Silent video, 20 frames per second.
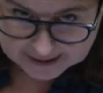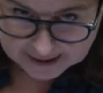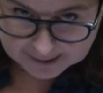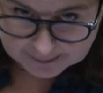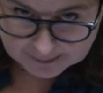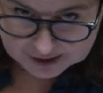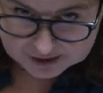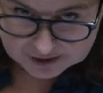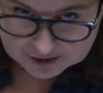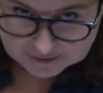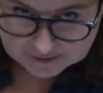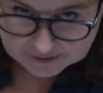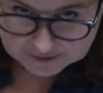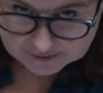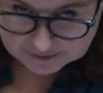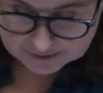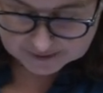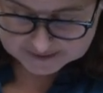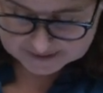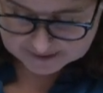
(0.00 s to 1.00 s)
Um, I do think
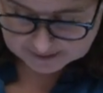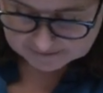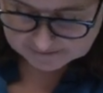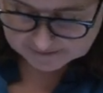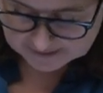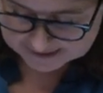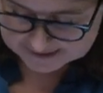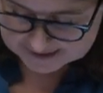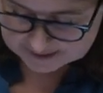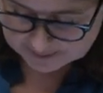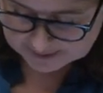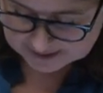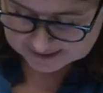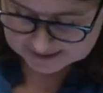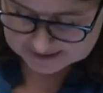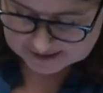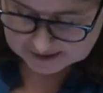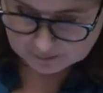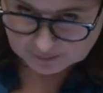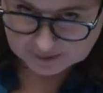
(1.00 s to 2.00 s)
there is some
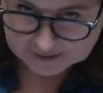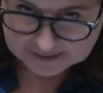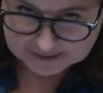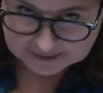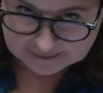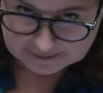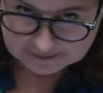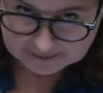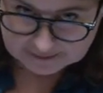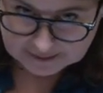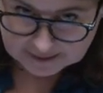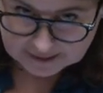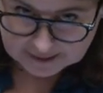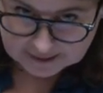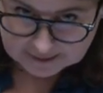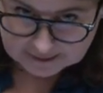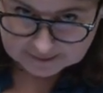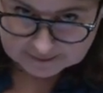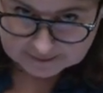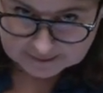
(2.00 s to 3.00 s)
flexibility within
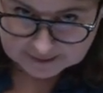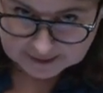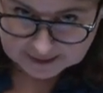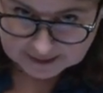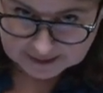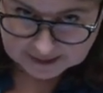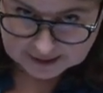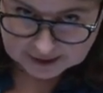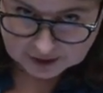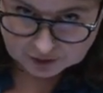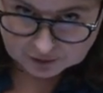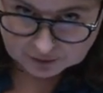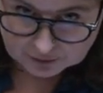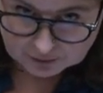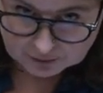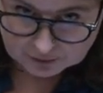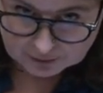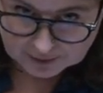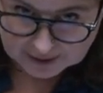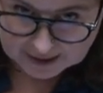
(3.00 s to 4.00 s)
the
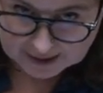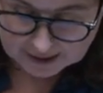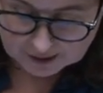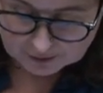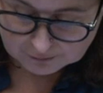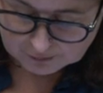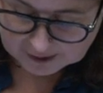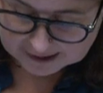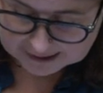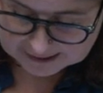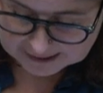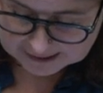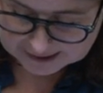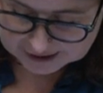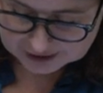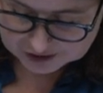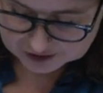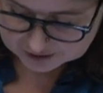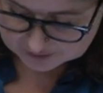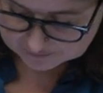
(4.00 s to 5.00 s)
EU uh,
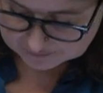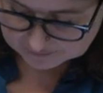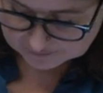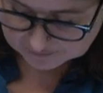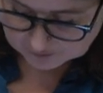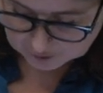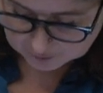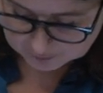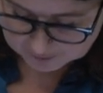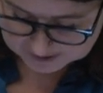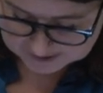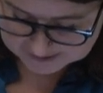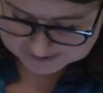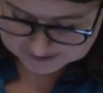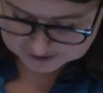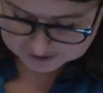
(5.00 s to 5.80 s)
regulation, though, because